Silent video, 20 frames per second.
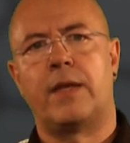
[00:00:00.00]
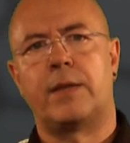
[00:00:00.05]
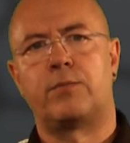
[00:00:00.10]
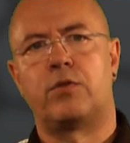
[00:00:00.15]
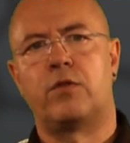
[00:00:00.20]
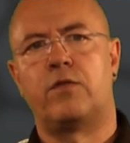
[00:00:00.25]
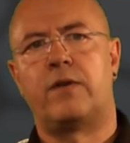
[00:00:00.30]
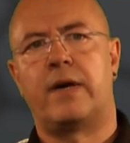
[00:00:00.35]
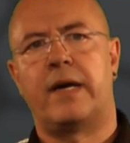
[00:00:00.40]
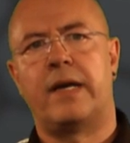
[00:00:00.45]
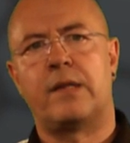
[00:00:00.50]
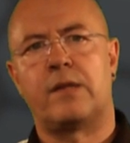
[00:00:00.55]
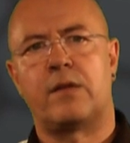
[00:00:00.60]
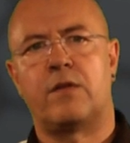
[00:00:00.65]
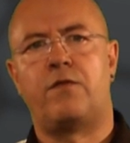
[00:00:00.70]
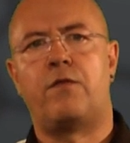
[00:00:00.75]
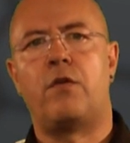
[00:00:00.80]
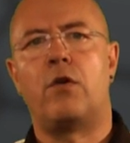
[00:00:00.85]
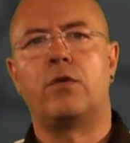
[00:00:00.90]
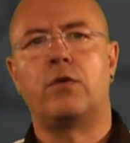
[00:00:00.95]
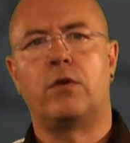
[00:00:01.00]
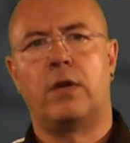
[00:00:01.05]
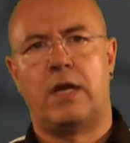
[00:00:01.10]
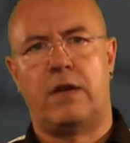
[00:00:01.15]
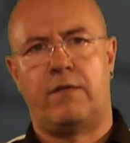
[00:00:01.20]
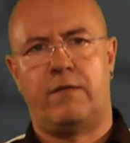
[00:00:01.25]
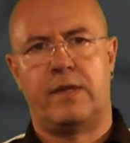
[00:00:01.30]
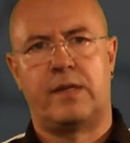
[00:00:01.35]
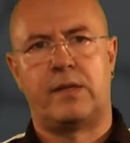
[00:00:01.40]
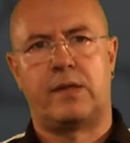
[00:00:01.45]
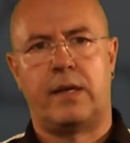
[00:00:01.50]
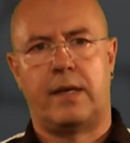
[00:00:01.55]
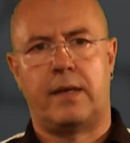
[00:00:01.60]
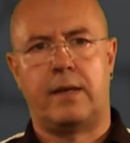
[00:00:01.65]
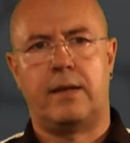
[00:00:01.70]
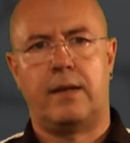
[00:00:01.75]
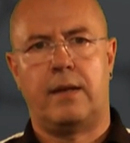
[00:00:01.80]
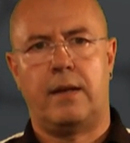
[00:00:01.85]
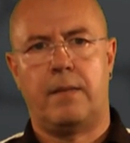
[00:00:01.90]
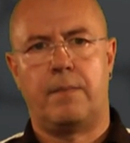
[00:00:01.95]
that provides a phono level
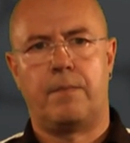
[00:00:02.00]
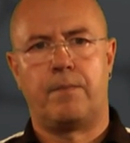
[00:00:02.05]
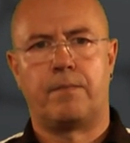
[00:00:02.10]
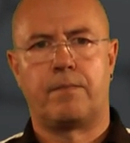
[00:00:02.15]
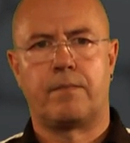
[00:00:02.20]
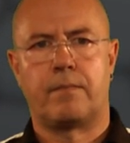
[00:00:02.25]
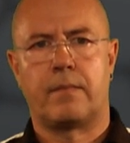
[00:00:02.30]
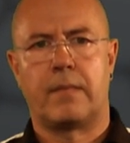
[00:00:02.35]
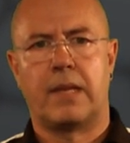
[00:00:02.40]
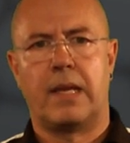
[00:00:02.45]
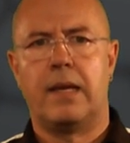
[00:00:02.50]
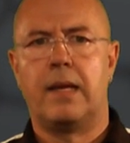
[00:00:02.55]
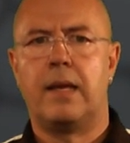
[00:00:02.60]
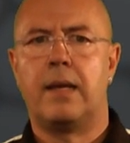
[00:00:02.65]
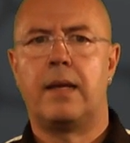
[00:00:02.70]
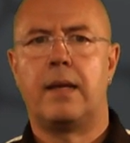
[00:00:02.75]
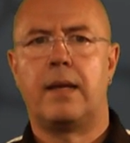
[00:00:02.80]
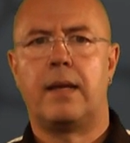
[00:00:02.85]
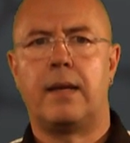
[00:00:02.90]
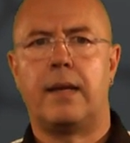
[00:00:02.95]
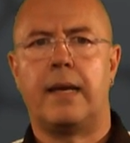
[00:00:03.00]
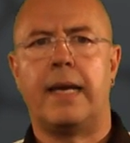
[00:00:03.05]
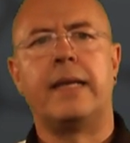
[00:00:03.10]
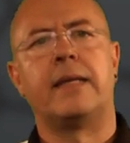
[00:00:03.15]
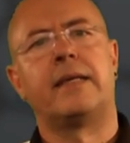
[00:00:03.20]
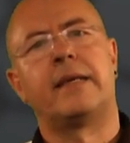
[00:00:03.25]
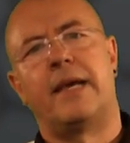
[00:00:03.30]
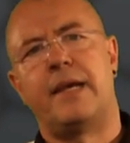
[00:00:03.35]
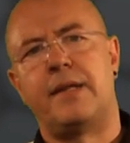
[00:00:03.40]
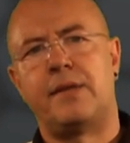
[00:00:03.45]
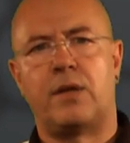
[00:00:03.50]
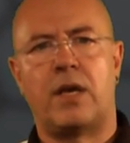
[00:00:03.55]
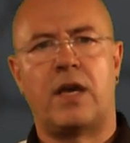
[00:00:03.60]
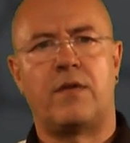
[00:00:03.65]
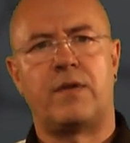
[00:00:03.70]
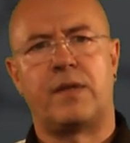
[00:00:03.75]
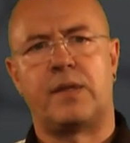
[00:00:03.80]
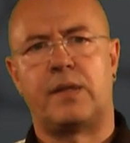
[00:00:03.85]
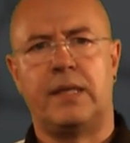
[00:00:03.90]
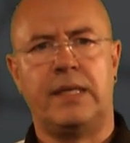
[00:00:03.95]
signal. In case you
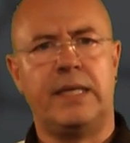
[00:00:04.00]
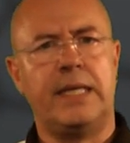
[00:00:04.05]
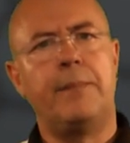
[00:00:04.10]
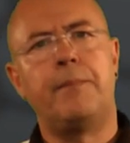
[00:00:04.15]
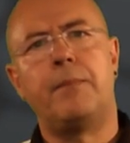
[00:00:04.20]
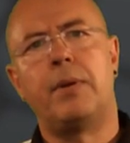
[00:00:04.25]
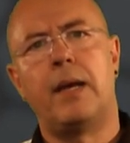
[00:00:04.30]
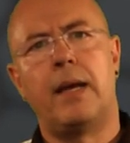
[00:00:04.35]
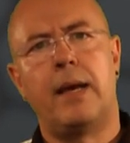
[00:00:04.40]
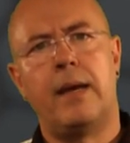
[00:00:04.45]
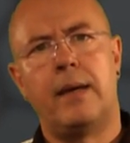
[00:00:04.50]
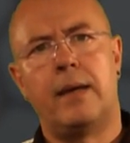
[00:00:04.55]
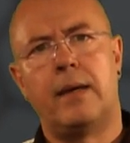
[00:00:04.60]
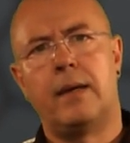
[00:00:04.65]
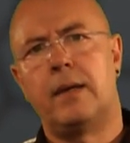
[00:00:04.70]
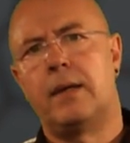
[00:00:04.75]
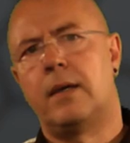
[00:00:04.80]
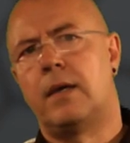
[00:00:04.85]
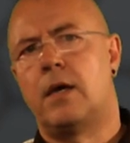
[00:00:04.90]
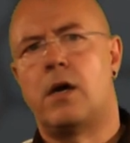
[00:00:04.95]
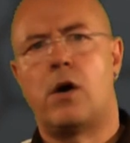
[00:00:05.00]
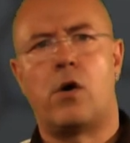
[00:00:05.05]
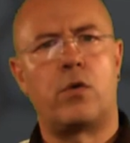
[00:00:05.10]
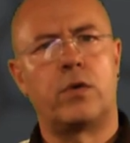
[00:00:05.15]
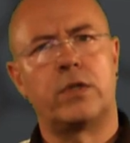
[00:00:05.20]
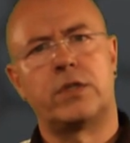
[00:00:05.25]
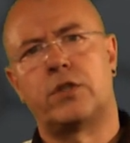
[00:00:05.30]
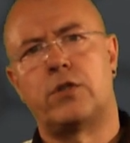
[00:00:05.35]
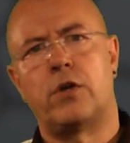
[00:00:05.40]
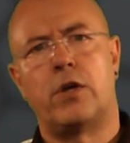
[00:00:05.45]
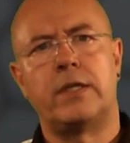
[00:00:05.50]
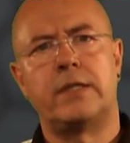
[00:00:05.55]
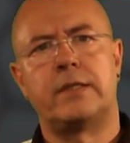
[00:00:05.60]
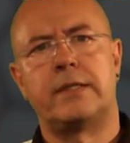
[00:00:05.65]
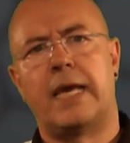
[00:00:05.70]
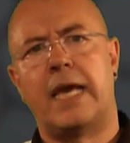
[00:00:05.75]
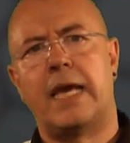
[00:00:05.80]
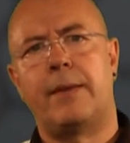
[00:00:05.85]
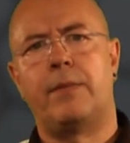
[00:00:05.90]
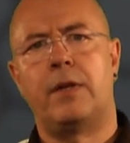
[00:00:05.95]
have a CD player or a
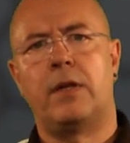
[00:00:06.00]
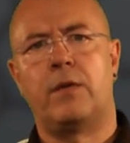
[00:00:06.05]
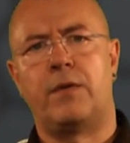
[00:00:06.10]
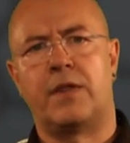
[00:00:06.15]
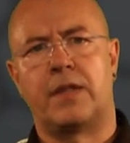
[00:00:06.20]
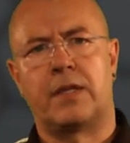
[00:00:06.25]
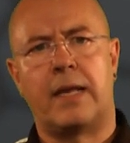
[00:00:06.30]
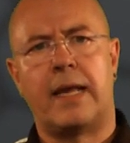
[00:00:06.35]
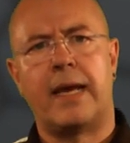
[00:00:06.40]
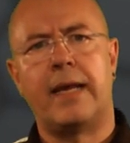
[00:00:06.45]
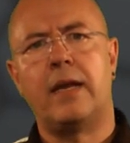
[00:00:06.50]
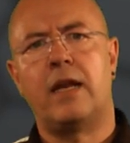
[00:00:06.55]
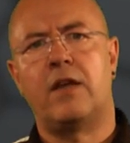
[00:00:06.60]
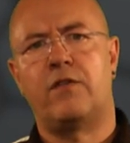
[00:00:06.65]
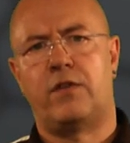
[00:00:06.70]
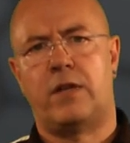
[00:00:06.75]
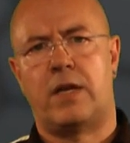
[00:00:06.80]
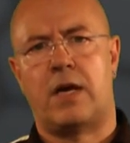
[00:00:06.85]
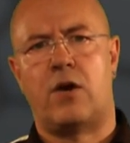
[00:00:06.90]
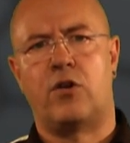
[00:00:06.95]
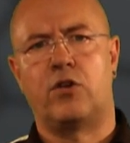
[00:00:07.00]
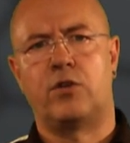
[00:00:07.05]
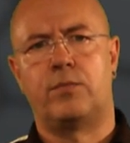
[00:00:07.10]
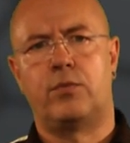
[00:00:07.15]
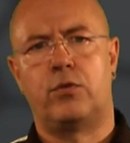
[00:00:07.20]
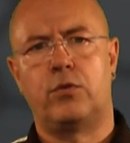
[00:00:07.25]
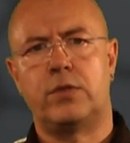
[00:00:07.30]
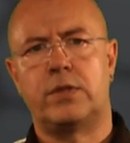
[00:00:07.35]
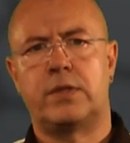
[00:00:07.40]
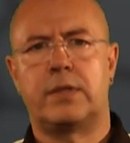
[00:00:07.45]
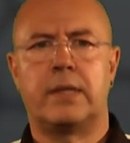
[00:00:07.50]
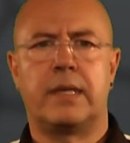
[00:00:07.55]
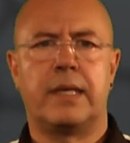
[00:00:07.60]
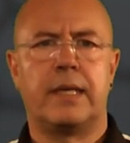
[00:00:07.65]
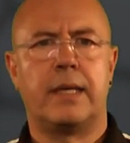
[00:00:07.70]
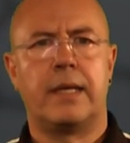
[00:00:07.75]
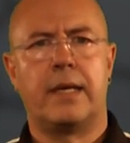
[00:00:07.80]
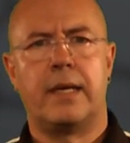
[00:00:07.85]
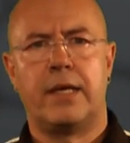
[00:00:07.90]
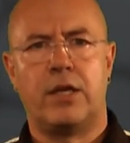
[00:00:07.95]
turntable with line level output,
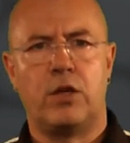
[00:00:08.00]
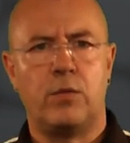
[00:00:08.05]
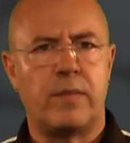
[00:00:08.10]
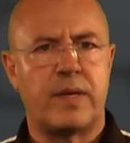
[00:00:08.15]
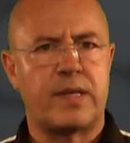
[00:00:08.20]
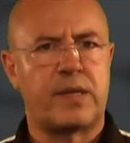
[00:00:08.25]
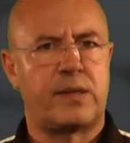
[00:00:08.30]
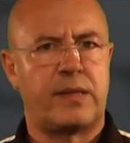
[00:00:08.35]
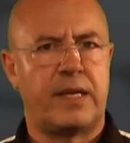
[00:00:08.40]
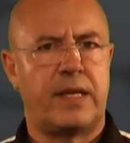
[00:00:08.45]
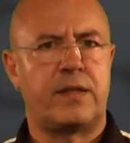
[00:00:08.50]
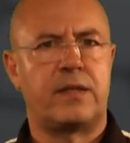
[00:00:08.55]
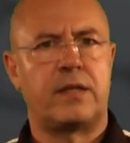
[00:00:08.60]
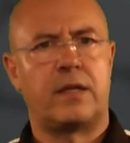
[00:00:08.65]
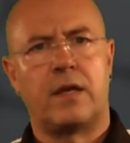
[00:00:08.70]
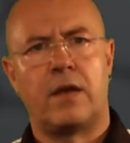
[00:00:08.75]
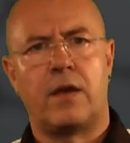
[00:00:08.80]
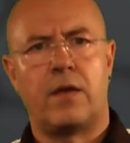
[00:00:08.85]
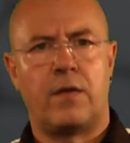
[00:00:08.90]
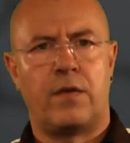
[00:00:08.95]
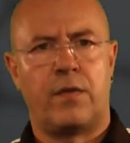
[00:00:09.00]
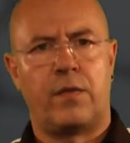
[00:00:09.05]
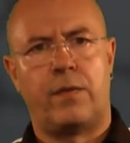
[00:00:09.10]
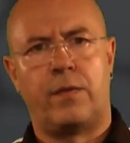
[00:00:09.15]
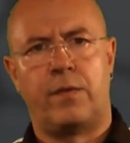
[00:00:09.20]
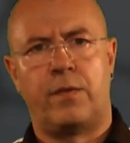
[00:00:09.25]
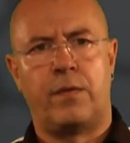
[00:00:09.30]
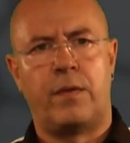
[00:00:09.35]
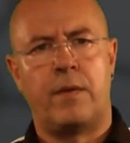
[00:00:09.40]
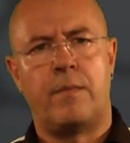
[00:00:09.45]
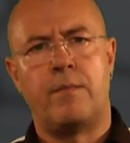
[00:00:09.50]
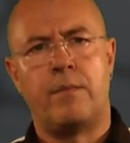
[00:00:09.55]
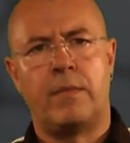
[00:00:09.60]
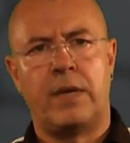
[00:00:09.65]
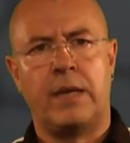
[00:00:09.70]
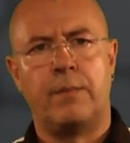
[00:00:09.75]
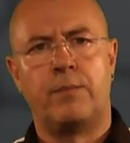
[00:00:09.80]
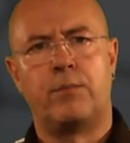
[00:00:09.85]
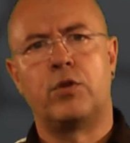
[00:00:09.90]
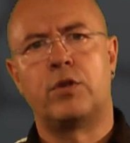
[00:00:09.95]
you must set the
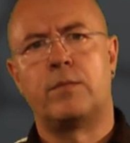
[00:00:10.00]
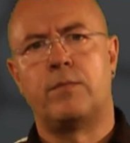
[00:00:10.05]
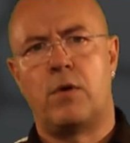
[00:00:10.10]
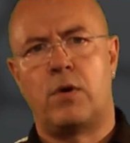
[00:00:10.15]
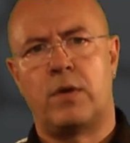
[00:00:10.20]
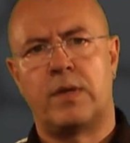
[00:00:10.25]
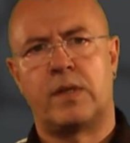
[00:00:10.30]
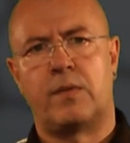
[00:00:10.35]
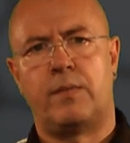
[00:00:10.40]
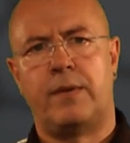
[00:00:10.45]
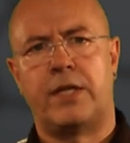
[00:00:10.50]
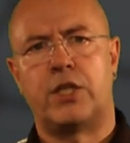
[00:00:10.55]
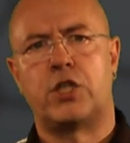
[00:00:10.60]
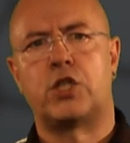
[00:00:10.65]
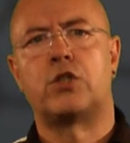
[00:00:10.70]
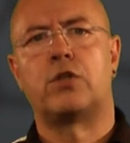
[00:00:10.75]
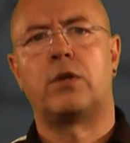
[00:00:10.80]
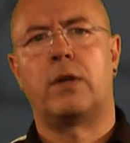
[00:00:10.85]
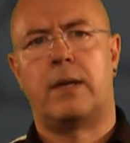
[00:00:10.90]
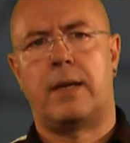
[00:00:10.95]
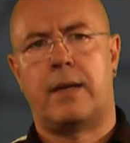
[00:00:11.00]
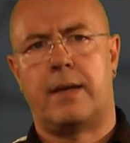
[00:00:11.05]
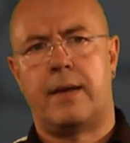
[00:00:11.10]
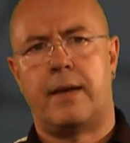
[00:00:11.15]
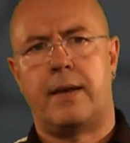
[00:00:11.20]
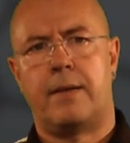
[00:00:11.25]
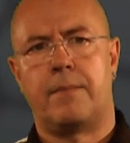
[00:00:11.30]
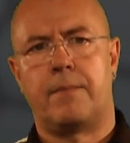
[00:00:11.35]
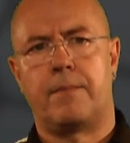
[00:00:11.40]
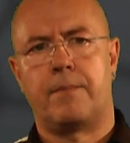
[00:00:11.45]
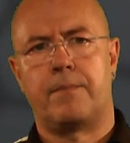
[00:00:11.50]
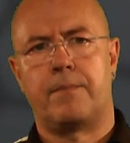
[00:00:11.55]
input mode switch to line.